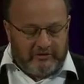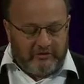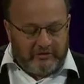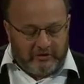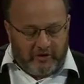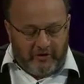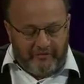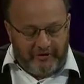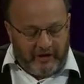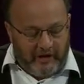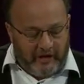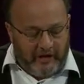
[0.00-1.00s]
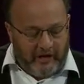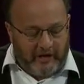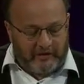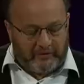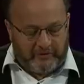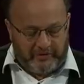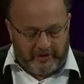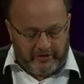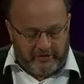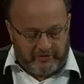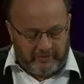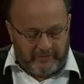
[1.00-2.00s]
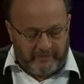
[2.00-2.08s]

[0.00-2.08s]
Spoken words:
to solve their heart condition.